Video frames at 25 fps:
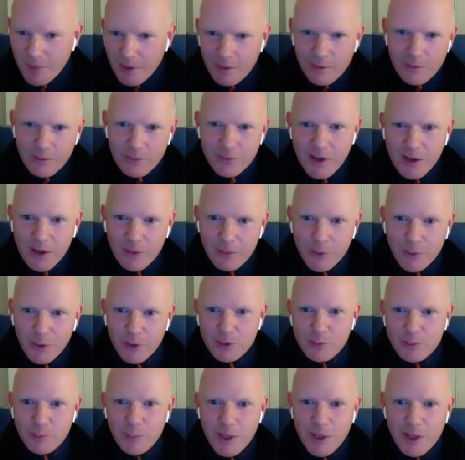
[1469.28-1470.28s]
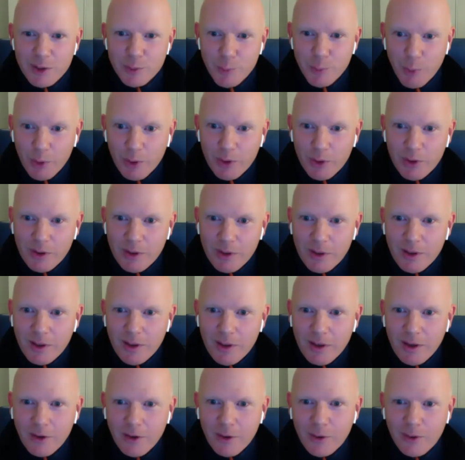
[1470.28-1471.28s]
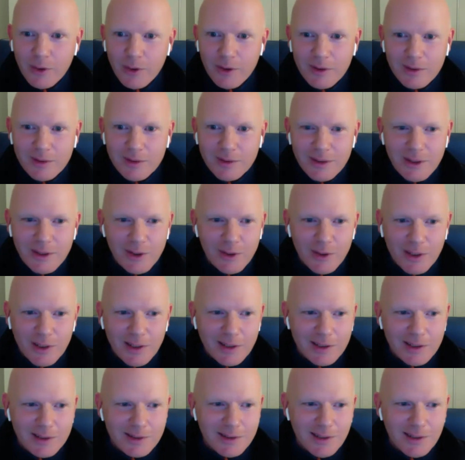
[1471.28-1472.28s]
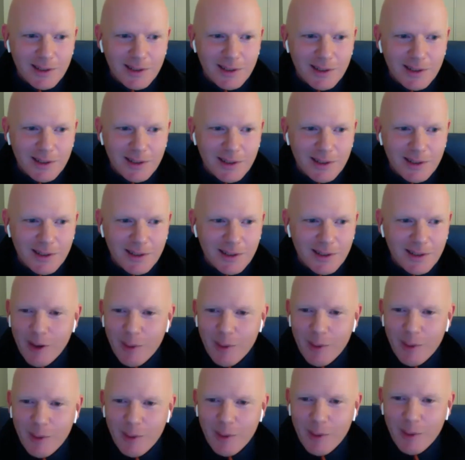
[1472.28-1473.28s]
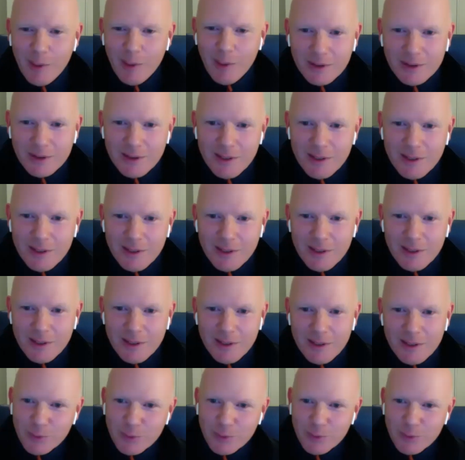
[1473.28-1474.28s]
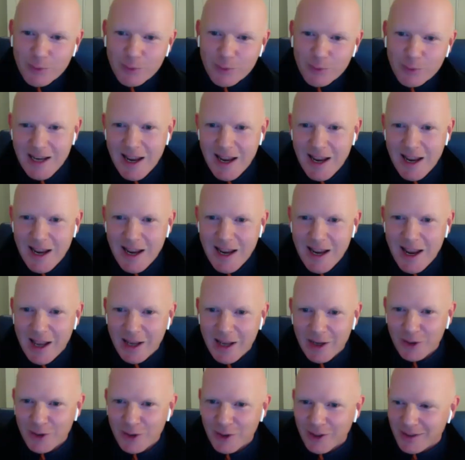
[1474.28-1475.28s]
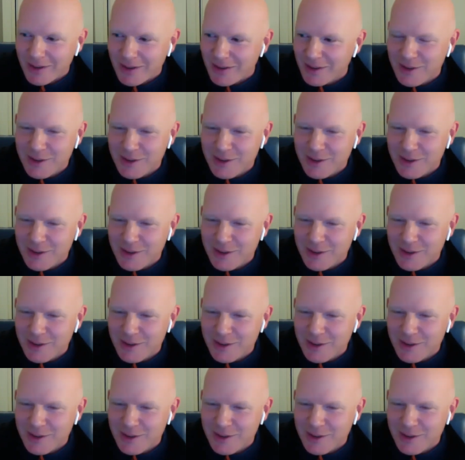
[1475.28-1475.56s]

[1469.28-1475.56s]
5,000 page book, or, a book that takes place over 10